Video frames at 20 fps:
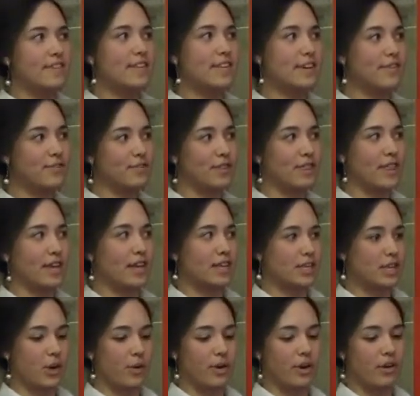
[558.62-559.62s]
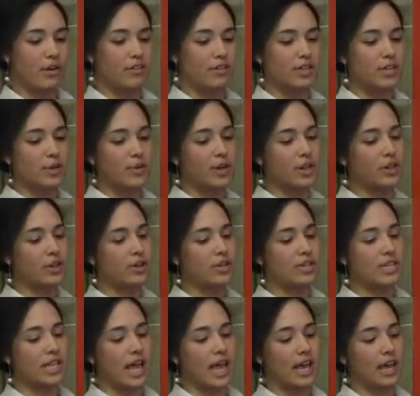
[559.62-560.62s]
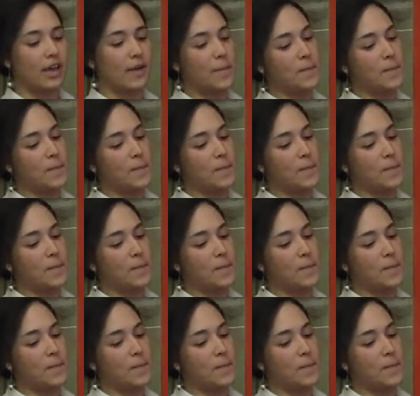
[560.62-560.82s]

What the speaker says: different things going on. So it looks like